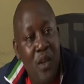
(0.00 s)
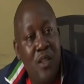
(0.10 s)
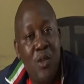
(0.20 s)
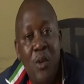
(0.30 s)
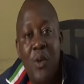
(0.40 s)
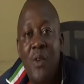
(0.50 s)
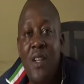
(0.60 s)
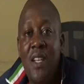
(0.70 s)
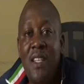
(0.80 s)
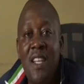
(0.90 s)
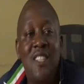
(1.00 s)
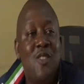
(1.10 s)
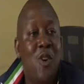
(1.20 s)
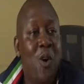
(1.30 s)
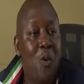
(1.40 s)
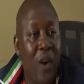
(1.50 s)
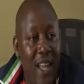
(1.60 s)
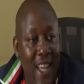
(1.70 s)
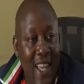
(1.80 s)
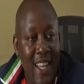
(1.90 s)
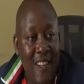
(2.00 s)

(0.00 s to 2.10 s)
So there is no way